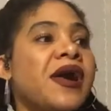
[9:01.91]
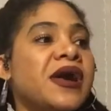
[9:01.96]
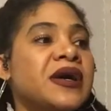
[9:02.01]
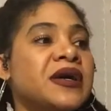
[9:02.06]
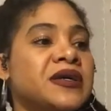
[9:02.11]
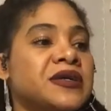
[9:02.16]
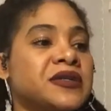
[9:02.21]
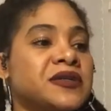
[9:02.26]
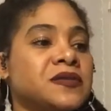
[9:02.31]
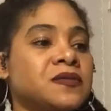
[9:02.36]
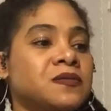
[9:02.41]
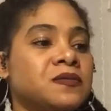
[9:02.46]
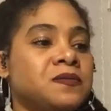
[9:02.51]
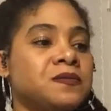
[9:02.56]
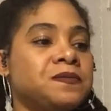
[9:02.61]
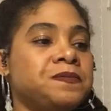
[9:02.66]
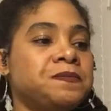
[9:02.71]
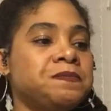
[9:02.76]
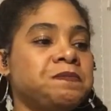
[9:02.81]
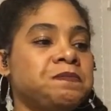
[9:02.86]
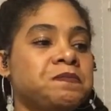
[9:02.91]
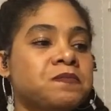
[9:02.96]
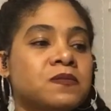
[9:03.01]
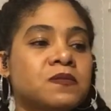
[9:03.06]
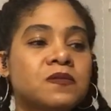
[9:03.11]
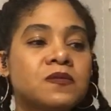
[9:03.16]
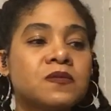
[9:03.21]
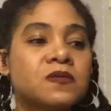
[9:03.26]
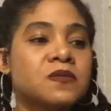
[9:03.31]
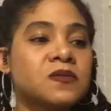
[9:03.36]

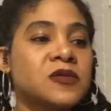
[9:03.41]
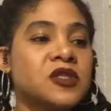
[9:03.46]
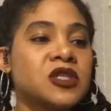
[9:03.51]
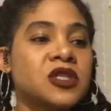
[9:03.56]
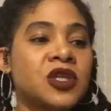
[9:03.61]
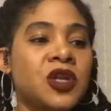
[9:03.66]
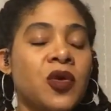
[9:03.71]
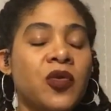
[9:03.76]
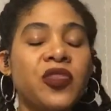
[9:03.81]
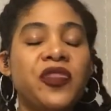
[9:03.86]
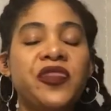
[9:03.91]
You know,